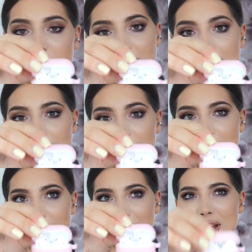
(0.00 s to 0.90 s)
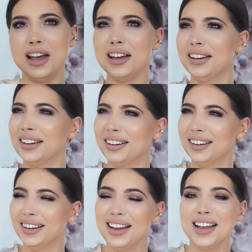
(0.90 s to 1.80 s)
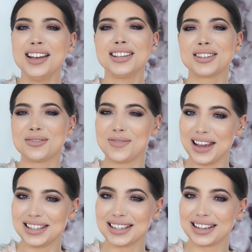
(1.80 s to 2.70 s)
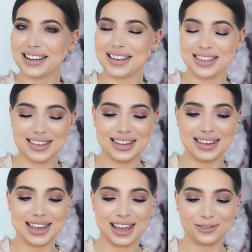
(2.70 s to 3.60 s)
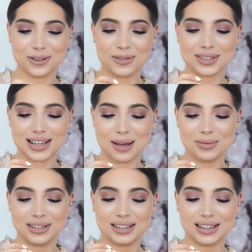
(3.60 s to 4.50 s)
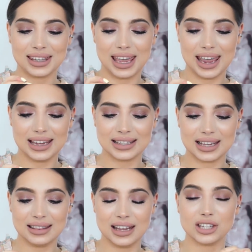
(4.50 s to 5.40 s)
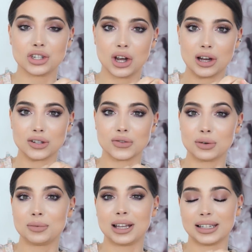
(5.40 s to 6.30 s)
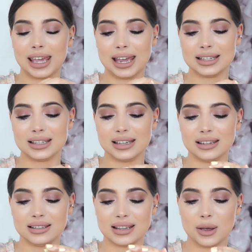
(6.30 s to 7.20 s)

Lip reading: case. So basically the headphones come in a case and they charge from that case. It is